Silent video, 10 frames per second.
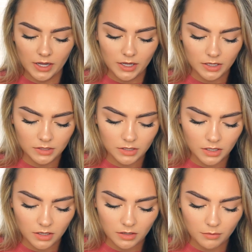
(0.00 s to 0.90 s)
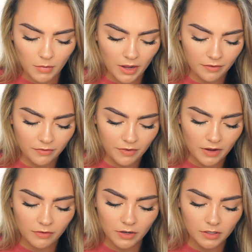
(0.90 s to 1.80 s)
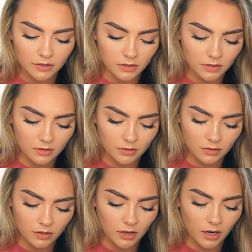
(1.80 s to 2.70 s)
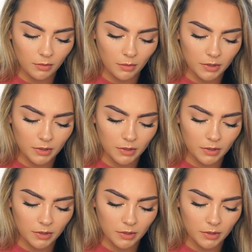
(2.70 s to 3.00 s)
and my favorite eyebrow